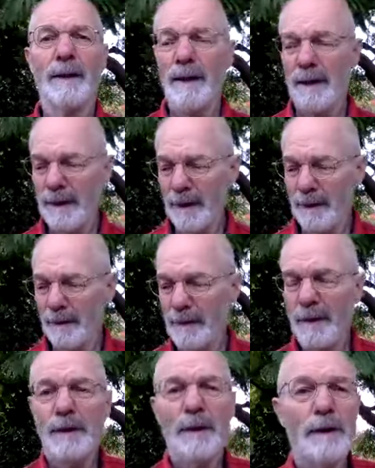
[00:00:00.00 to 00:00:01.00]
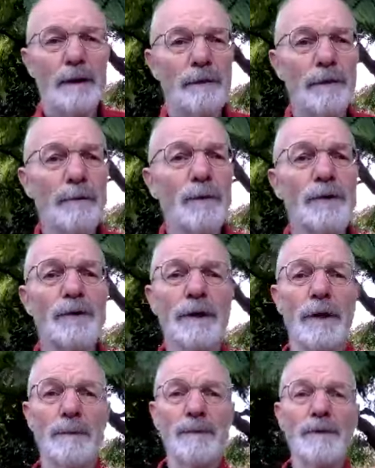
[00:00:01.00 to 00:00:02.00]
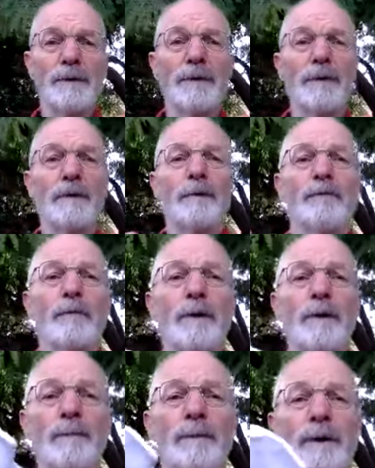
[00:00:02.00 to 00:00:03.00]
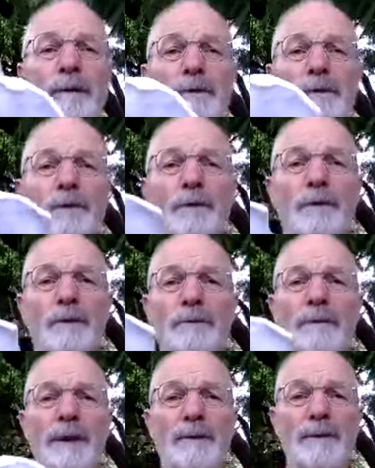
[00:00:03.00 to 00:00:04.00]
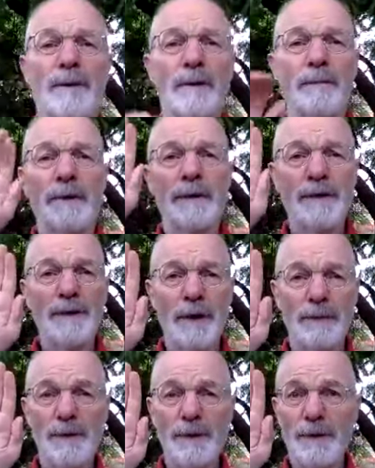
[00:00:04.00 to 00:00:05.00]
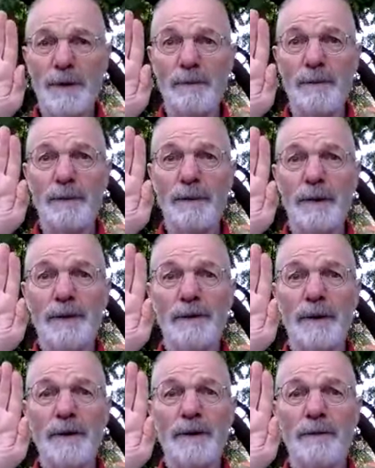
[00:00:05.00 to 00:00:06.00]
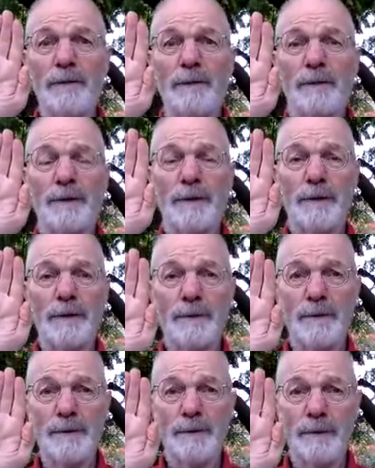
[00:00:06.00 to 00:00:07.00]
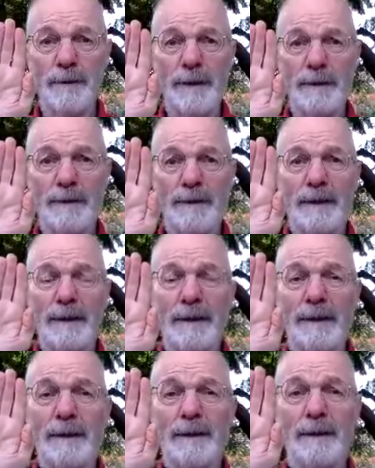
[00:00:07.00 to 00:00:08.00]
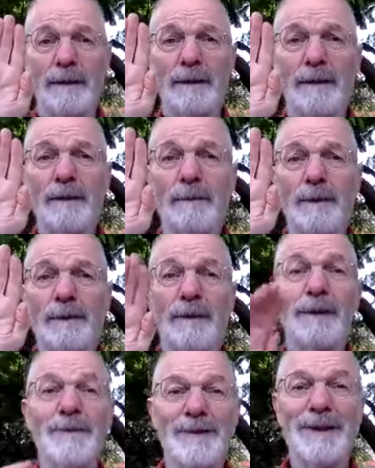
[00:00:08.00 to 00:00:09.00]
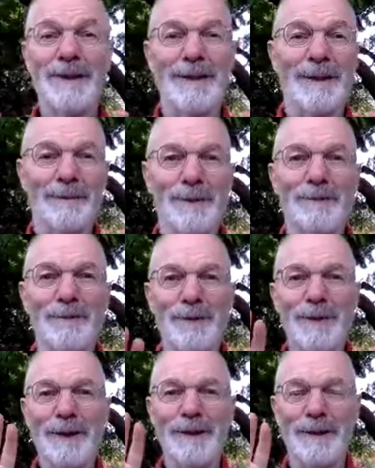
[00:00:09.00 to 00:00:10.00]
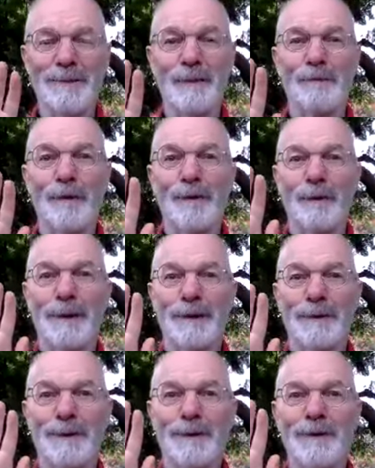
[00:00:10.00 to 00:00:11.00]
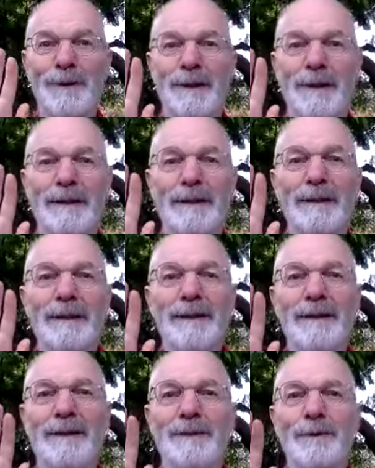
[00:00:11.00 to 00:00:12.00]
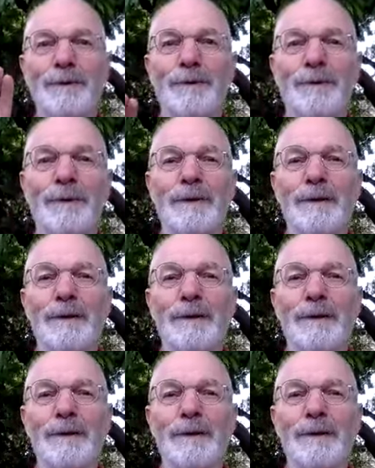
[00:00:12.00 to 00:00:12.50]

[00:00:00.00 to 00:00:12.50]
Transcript: And now, a few more times, roll the pelvis forwards and backwards, but this time just keep your face facing forward. So you sort of get a little bit, I'm standing up, but I'm pretending to be rolling on the chair, that you're